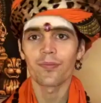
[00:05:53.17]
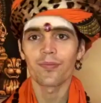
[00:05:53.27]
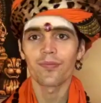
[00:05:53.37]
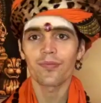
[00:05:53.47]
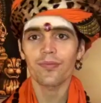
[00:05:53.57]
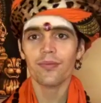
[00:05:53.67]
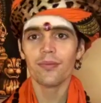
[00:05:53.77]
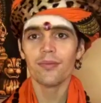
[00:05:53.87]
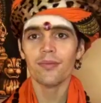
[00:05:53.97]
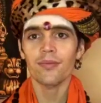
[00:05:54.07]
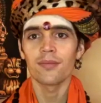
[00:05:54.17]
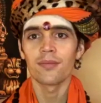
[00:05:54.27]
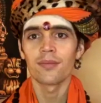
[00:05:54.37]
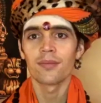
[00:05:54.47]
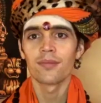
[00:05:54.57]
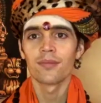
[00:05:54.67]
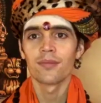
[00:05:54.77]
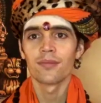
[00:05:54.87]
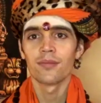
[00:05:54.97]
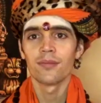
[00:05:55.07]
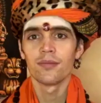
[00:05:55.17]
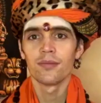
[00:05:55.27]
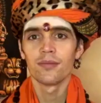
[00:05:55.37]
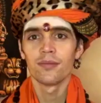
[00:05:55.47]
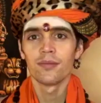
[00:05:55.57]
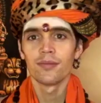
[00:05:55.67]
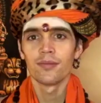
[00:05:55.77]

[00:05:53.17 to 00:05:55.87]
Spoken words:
[no speech]